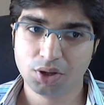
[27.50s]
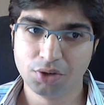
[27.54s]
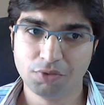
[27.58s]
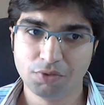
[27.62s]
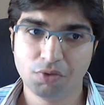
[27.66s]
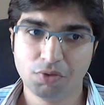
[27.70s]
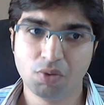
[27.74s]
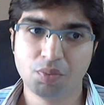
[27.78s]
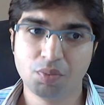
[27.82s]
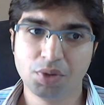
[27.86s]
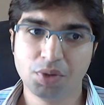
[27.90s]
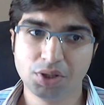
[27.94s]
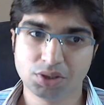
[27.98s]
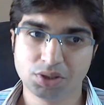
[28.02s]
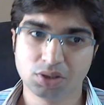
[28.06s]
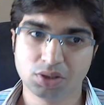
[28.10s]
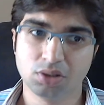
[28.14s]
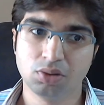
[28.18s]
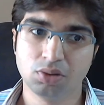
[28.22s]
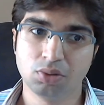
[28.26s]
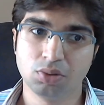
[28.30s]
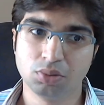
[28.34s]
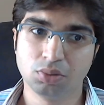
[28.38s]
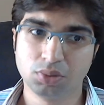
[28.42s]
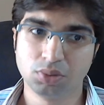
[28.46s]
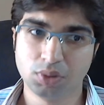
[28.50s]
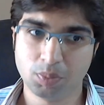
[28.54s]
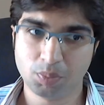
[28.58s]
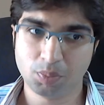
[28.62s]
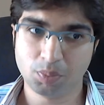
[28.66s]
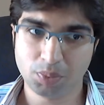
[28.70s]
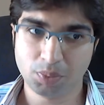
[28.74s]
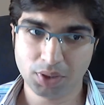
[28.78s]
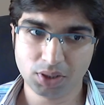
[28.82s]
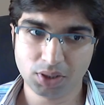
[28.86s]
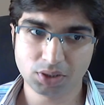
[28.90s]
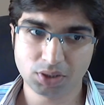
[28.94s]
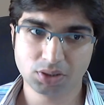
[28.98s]
information to the
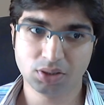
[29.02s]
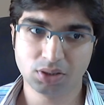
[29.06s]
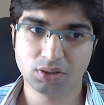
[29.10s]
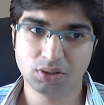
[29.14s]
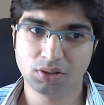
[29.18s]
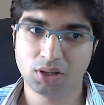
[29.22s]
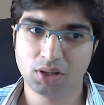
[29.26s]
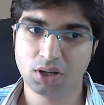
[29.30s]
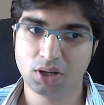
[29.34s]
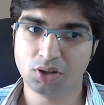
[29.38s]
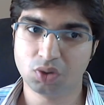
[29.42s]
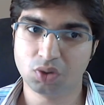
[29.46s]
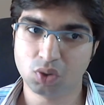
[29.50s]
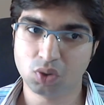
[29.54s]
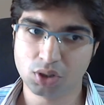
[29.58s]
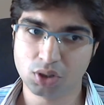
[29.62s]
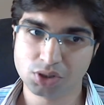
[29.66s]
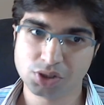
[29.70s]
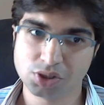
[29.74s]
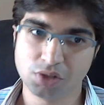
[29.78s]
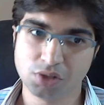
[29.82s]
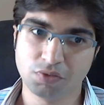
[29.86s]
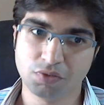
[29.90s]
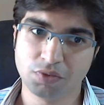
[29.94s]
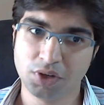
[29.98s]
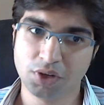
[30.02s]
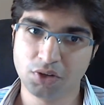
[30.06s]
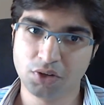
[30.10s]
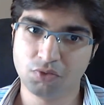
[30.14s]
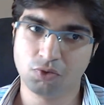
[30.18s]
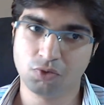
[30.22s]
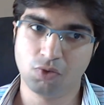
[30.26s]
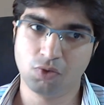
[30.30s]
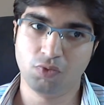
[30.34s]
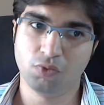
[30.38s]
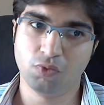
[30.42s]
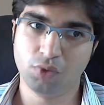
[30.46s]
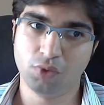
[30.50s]
patient that you are shifting
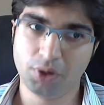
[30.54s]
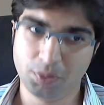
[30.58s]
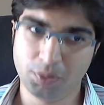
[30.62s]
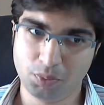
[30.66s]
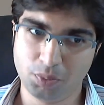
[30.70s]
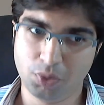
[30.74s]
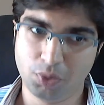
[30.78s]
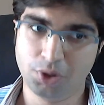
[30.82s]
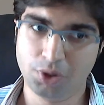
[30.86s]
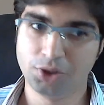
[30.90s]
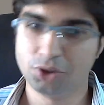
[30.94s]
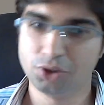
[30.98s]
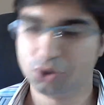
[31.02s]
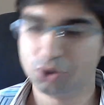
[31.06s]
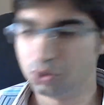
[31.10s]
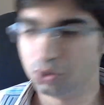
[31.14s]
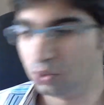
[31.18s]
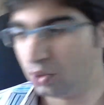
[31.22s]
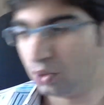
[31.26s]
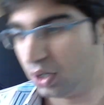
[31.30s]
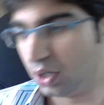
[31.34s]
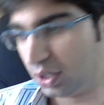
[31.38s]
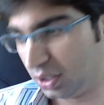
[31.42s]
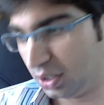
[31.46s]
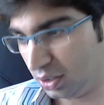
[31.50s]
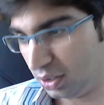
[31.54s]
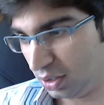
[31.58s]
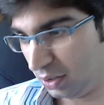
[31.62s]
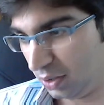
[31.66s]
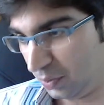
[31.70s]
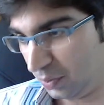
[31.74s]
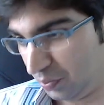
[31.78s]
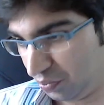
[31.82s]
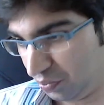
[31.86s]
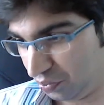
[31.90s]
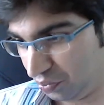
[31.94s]
from one point to another.